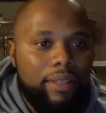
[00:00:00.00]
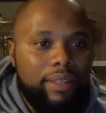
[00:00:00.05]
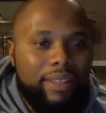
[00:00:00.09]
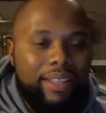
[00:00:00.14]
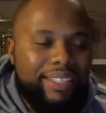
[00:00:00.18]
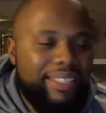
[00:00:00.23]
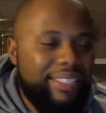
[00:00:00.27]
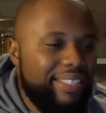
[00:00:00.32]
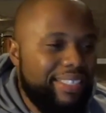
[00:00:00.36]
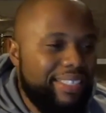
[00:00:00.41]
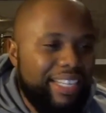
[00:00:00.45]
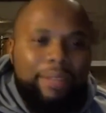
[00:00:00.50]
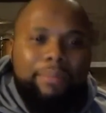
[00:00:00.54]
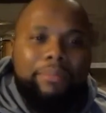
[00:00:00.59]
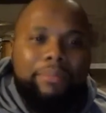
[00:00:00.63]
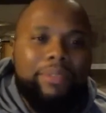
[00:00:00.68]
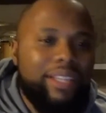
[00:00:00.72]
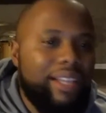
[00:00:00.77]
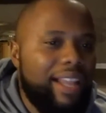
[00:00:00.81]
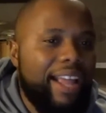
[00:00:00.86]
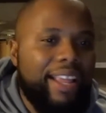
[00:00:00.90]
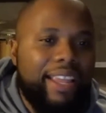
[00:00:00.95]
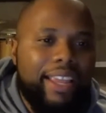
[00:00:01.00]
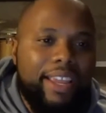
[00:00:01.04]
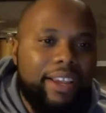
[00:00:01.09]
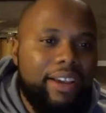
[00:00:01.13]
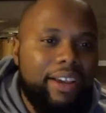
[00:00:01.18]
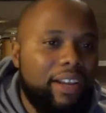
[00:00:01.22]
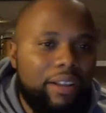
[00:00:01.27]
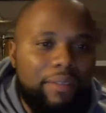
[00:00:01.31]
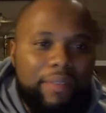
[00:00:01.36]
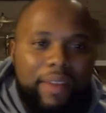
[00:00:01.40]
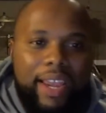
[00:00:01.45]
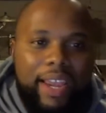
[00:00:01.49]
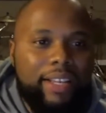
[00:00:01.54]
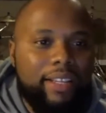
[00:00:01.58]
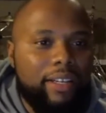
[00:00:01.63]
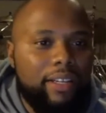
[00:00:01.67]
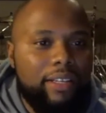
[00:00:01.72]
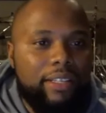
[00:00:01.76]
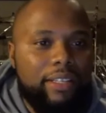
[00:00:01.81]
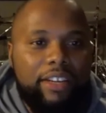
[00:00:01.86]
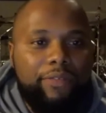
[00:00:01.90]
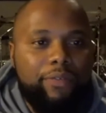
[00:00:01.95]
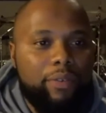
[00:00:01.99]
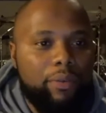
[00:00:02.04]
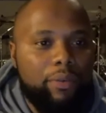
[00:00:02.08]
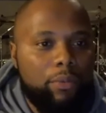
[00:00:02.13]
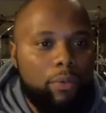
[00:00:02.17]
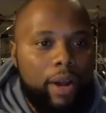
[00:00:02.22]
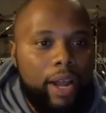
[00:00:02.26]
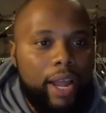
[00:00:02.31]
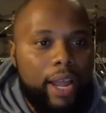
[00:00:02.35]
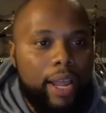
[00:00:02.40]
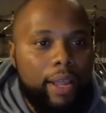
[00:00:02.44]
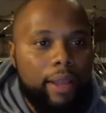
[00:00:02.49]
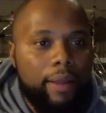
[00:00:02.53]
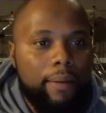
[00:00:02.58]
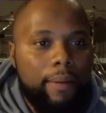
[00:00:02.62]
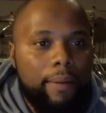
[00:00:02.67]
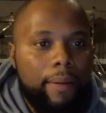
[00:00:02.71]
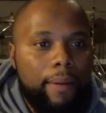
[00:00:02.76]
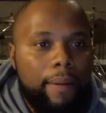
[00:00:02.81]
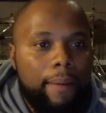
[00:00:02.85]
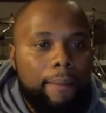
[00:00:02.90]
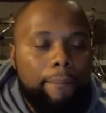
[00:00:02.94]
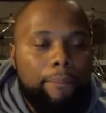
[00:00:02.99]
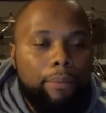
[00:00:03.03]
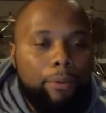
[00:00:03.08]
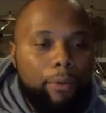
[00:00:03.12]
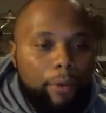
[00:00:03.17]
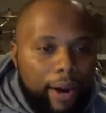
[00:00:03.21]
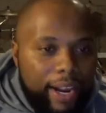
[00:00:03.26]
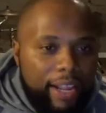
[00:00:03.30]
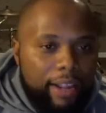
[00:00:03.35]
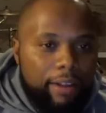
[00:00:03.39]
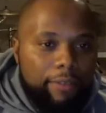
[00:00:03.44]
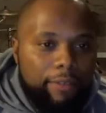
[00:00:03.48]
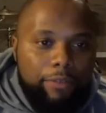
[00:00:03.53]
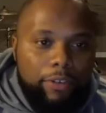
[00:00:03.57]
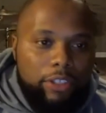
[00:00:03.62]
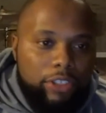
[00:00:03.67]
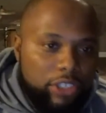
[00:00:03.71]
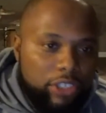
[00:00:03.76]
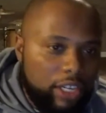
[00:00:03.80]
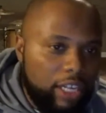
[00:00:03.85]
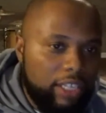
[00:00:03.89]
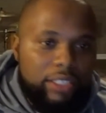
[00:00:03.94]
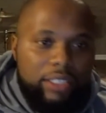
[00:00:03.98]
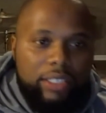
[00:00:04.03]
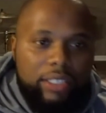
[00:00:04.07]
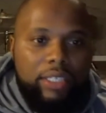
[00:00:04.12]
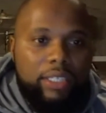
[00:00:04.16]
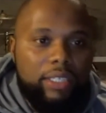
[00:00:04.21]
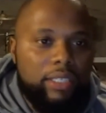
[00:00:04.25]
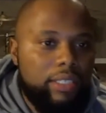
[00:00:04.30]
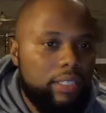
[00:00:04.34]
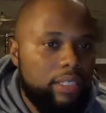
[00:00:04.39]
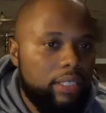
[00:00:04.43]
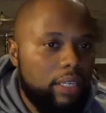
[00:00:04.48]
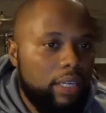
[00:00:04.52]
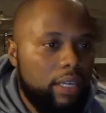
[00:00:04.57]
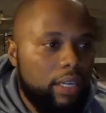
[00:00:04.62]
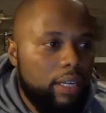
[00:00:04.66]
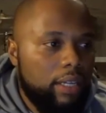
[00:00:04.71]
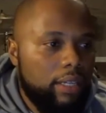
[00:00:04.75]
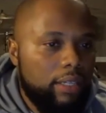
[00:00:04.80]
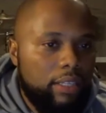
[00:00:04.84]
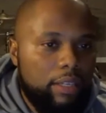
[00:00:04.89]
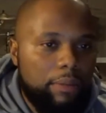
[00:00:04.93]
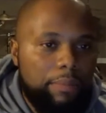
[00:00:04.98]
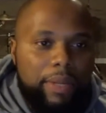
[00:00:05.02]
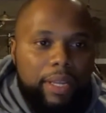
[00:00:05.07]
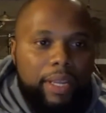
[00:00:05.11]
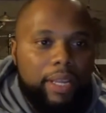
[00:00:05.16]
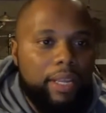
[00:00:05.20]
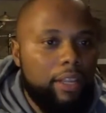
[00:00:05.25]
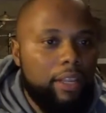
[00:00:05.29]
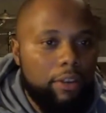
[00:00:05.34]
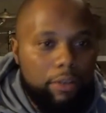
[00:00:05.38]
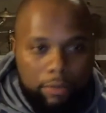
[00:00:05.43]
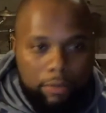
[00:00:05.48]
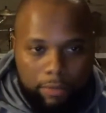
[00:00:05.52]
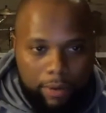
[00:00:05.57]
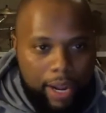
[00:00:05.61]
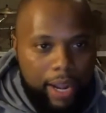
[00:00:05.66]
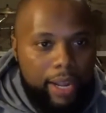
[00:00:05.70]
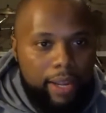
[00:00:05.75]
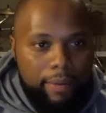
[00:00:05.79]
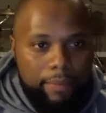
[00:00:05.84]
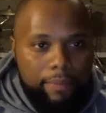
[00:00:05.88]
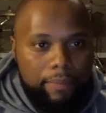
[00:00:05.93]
This seems like it could have ended a different way. Praying for justice to be right.